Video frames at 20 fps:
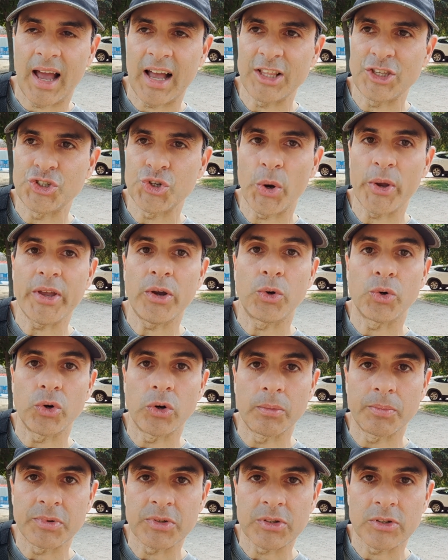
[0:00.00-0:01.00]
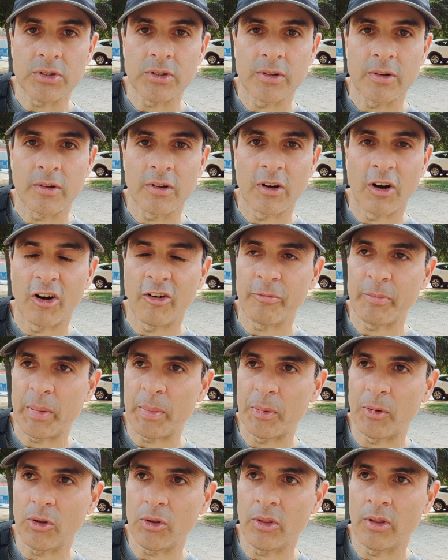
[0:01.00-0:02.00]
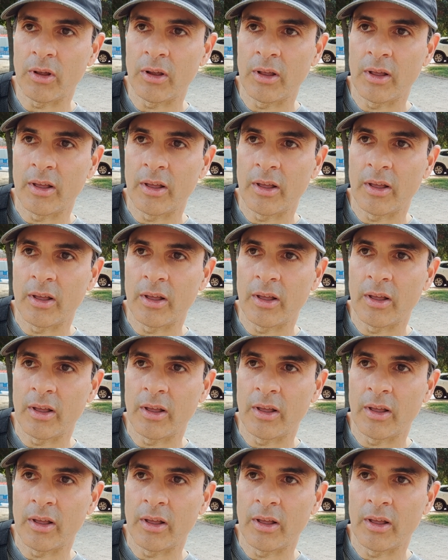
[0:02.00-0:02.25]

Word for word: and join groups of people